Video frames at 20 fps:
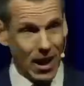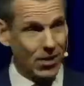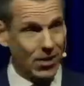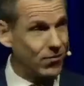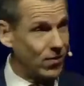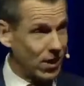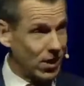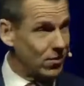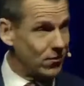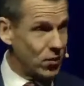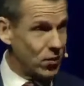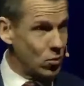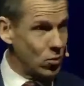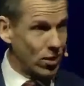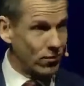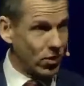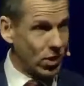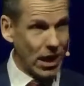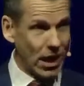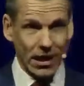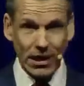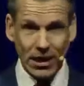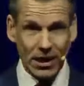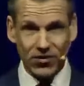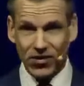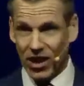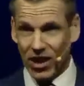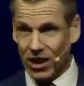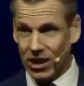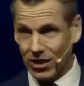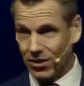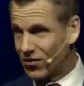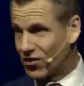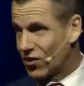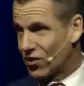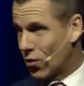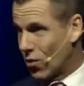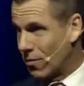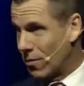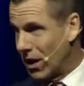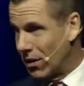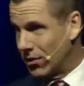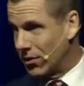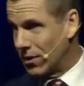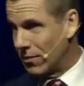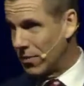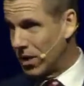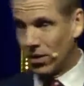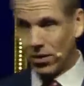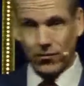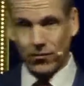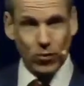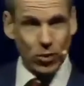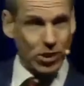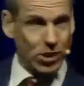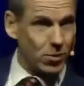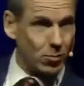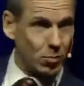Have any of you ever had an executive storm out in the middle of one of your